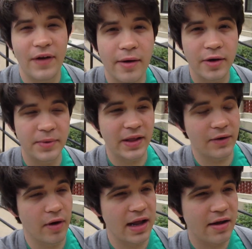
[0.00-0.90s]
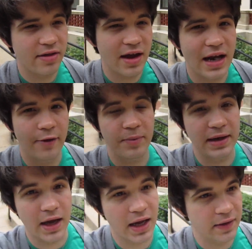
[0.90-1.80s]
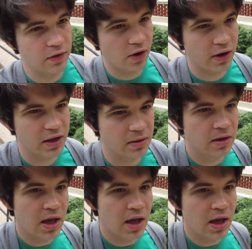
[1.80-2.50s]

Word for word: If I were to be like running outside, I would be dying in this cardigan.